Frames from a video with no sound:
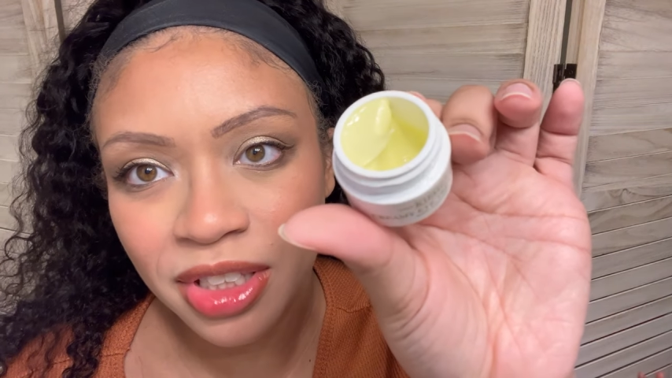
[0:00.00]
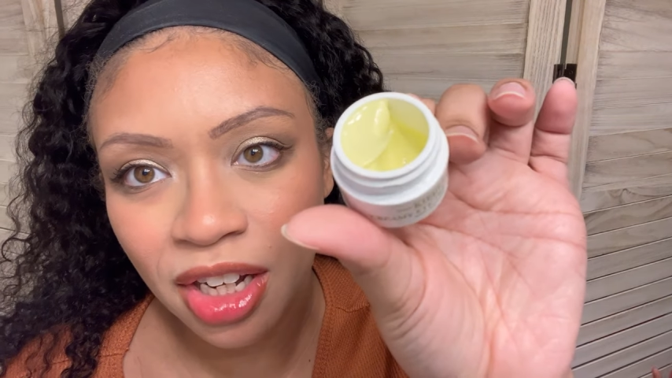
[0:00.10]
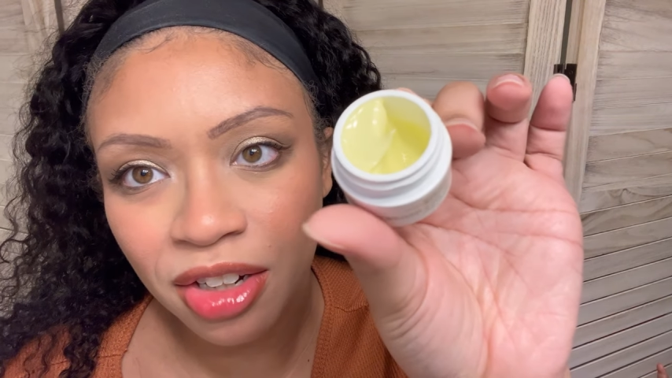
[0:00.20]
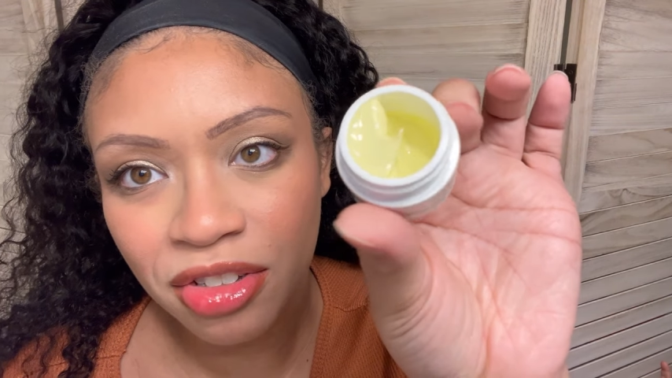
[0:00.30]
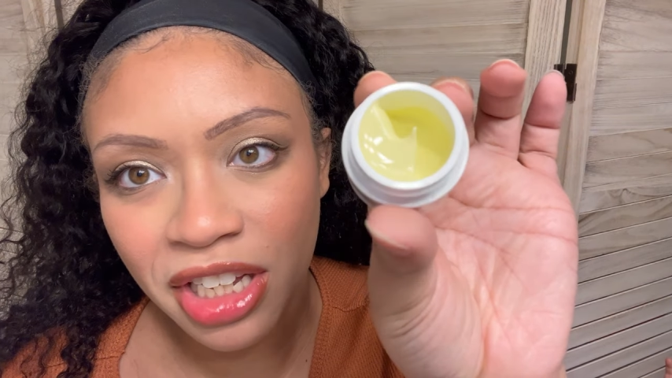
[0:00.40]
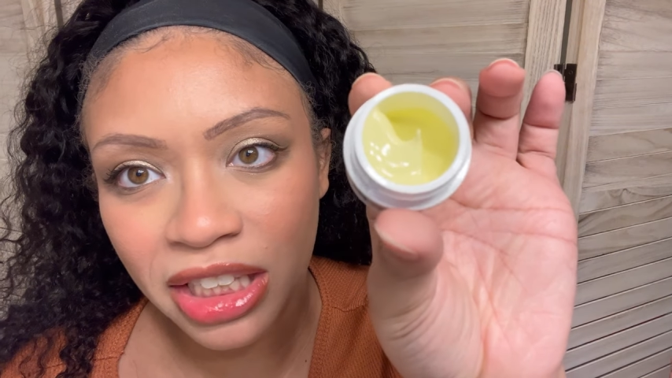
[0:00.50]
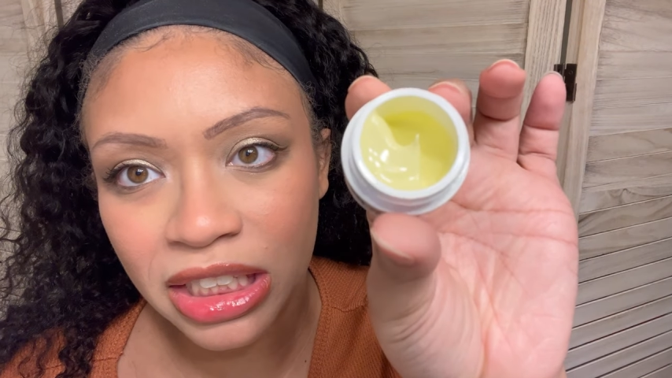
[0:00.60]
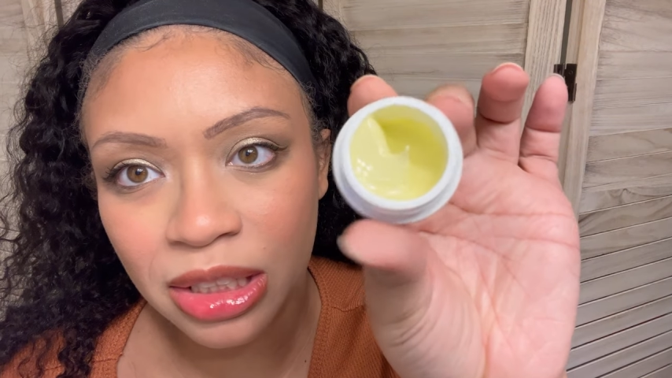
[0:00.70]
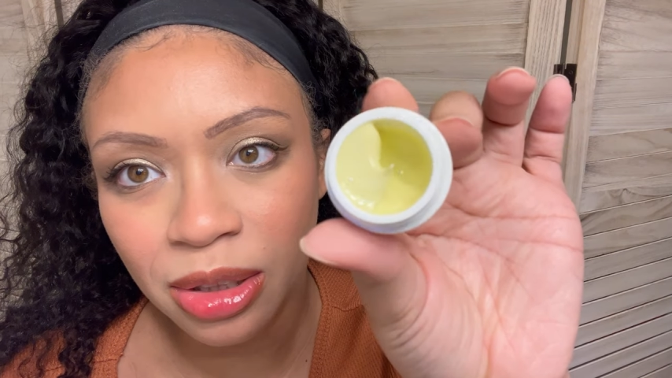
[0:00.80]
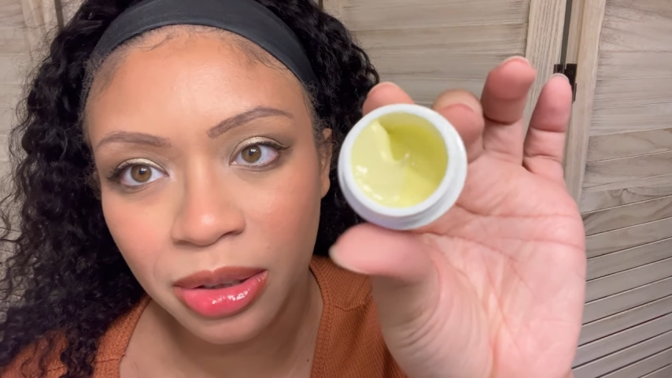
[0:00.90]
So you get
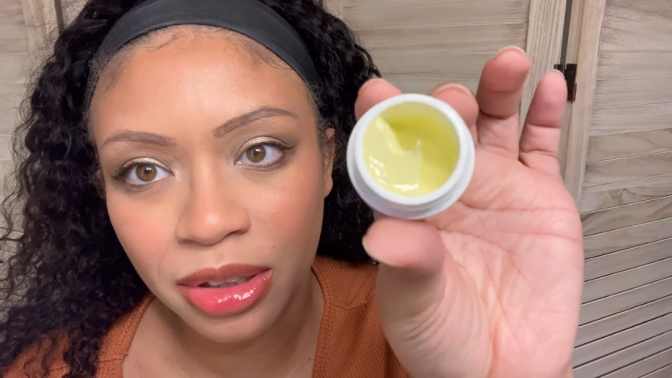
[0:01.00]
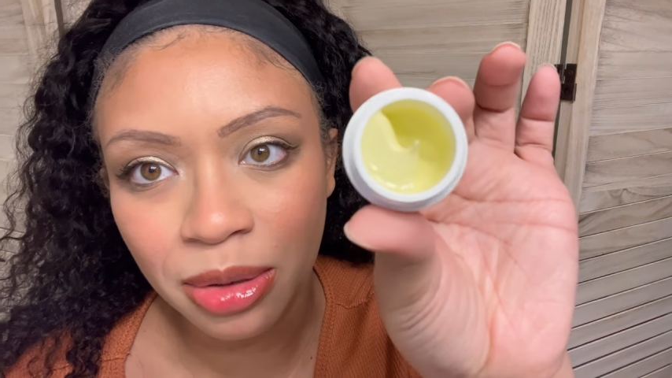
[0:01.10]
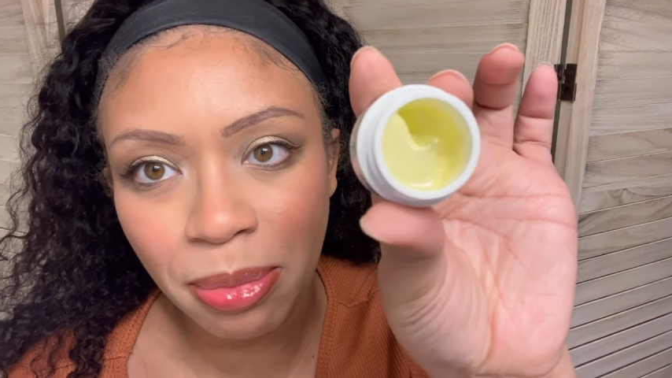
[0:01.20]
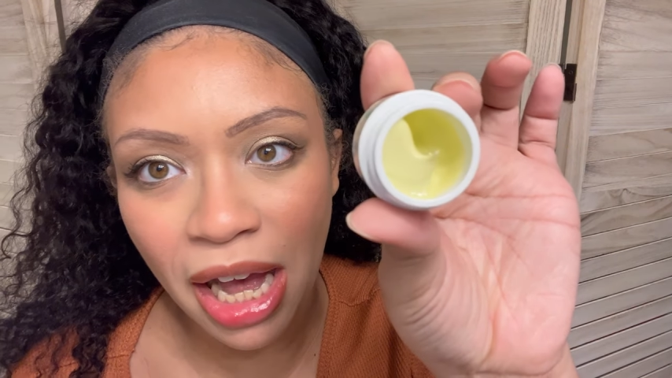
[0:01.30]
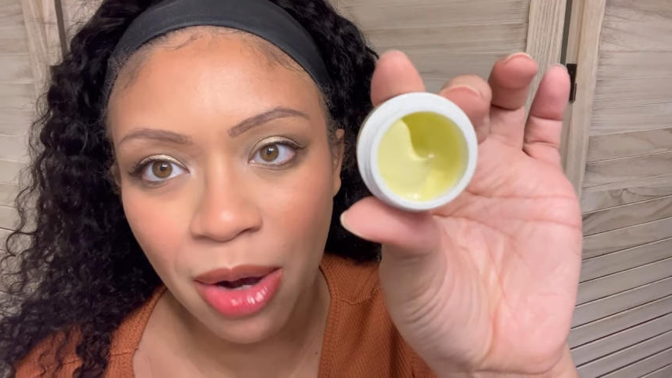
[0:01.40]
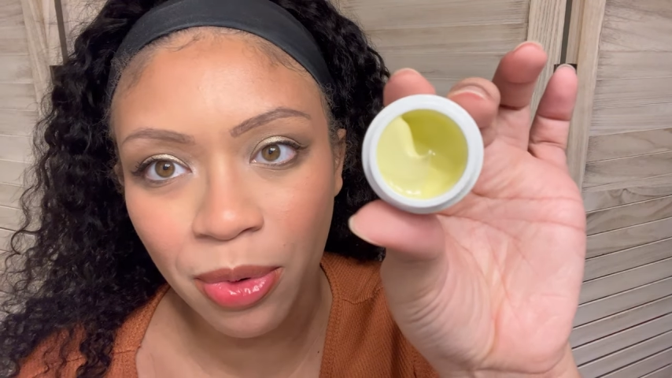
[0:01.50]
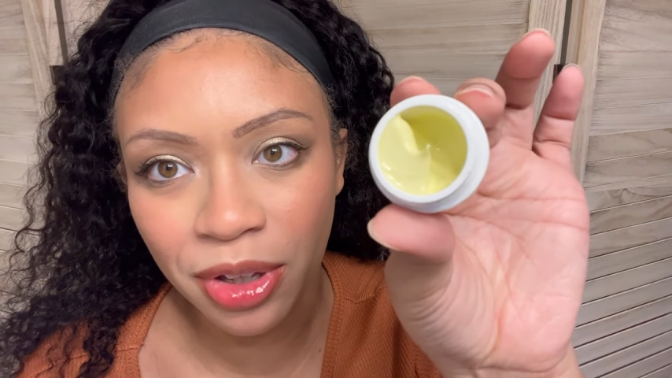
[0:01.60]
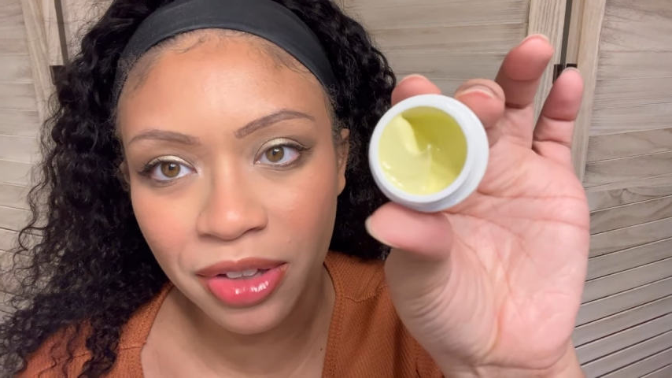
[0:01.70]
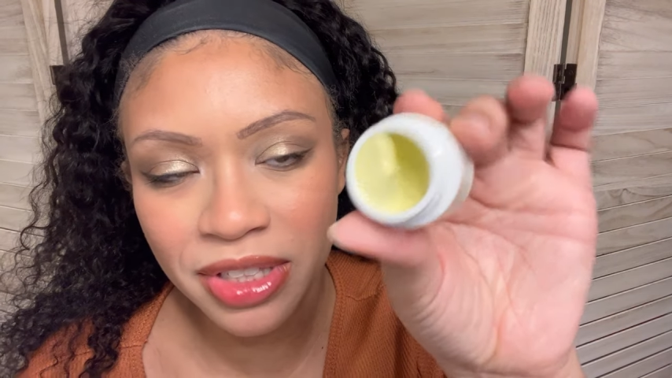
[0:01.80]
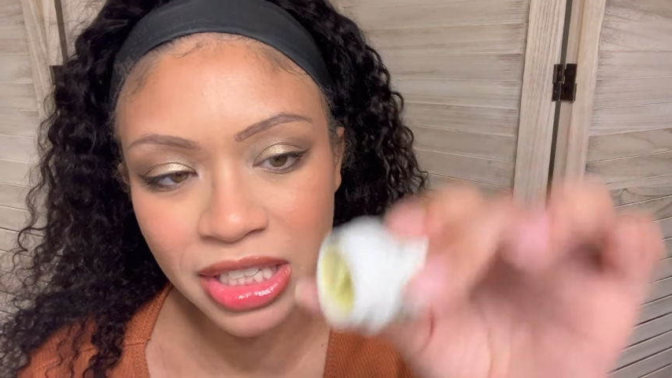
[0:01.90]
this little pot
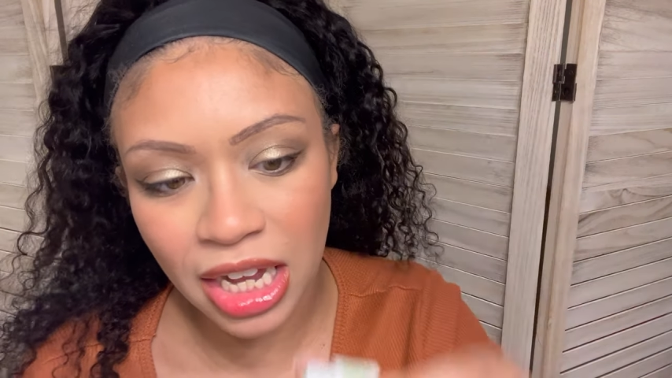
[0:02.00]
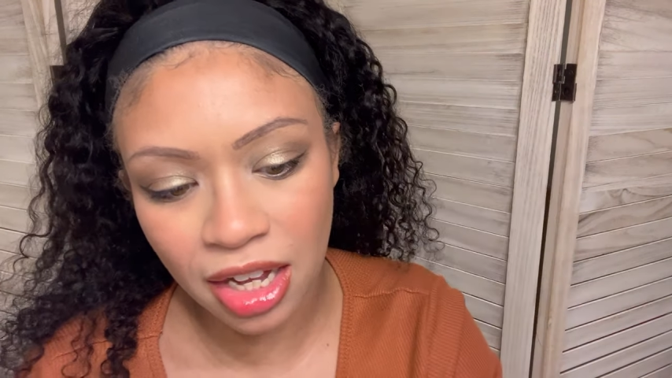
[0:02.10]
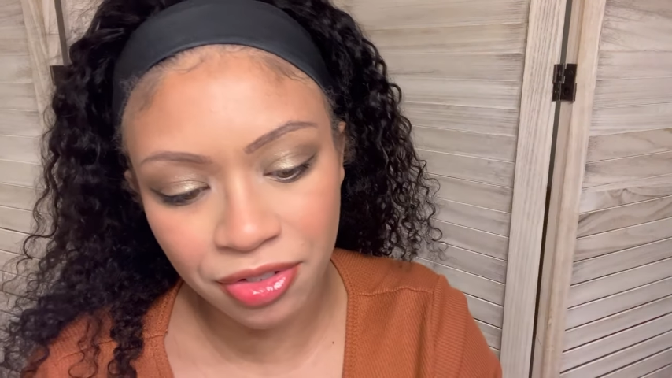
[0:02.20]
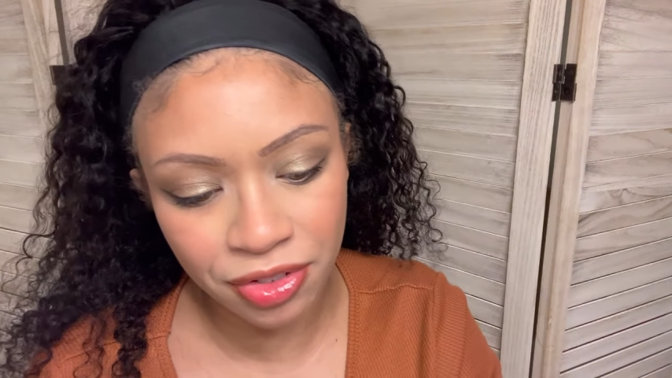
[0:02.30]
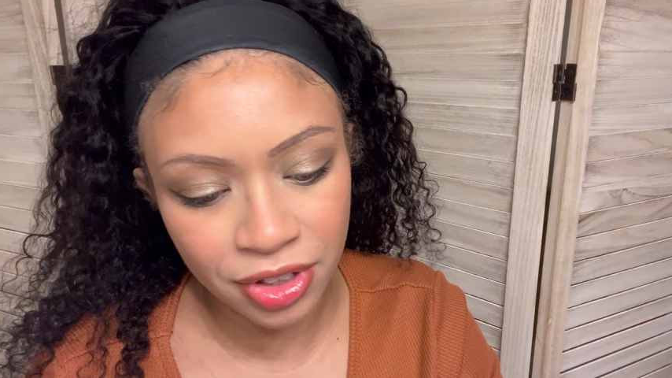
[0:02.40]
worth of stuff.